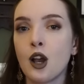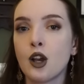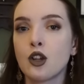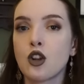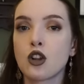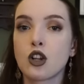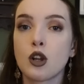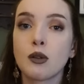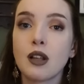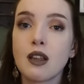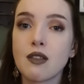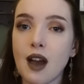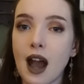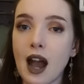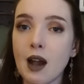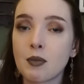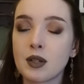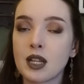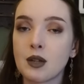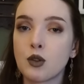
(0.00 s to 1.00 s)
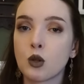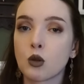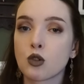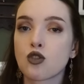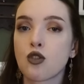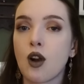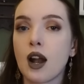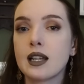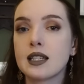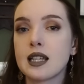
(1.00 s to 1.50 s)
Not only that, but if you're
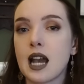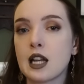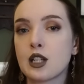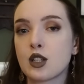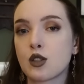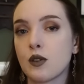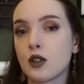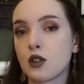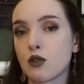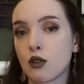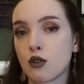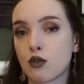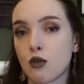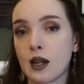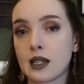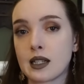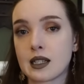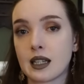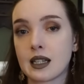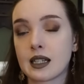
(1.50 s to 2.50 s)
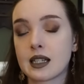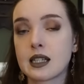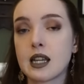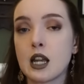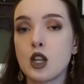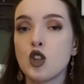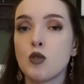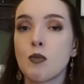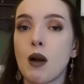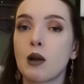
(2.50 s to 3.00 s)
trying to enter into a trance-like
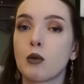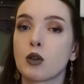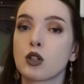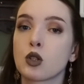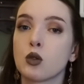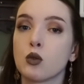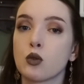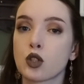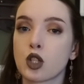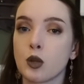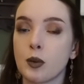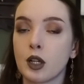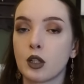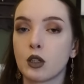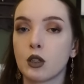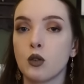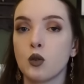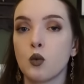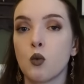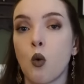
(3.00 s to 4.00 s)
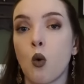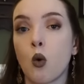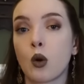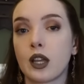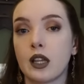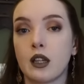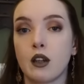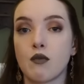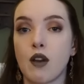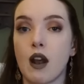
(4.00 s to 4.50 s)
state, you might want to also include
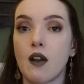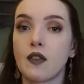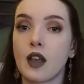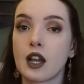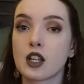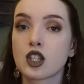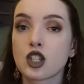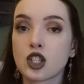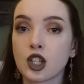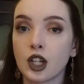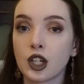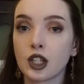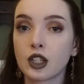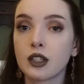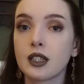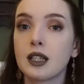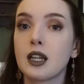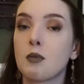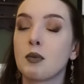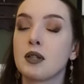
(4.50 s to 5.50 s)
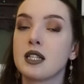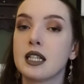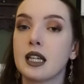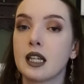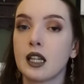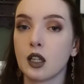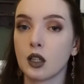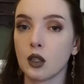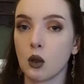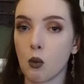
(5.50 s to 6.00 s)
walking around that circle in a
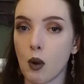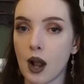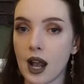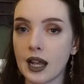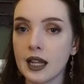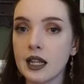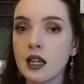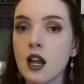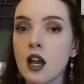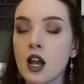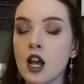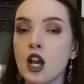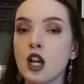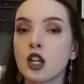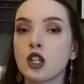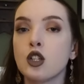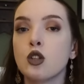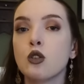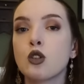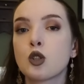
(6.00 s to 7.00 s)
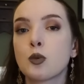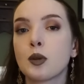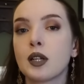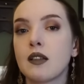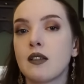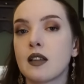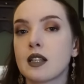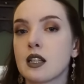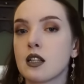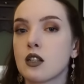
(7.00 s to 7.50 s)
particular way.
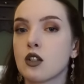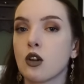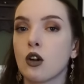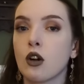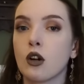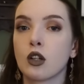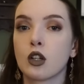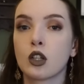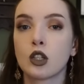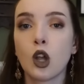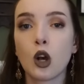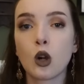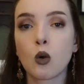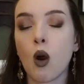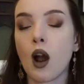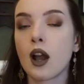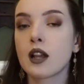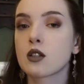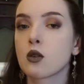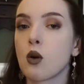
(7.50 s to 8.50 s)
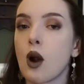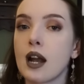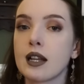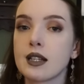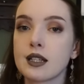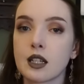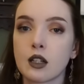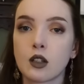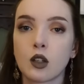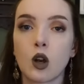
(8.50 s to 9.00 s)
Usually this is done clockwise or
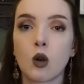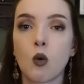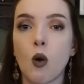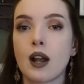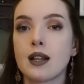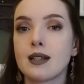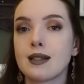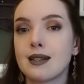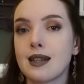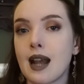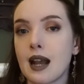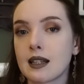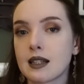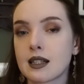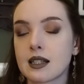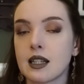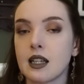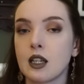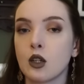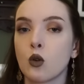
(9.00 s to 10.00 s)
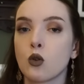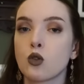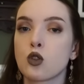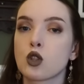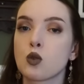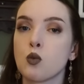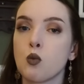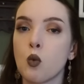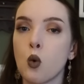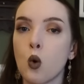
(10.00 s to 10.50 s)
anti-clockwise, dancing or
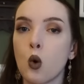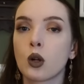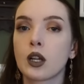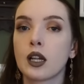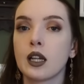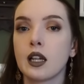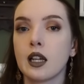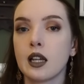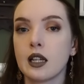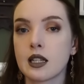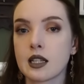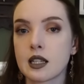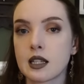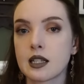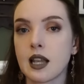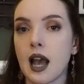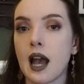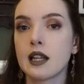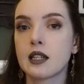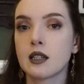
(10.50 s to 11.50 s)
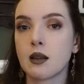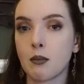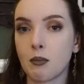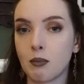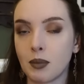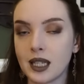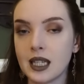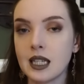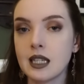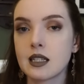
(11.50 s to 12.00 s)
just walking in a set
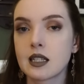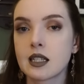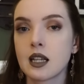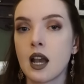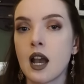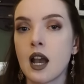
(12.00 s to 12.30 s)
beat,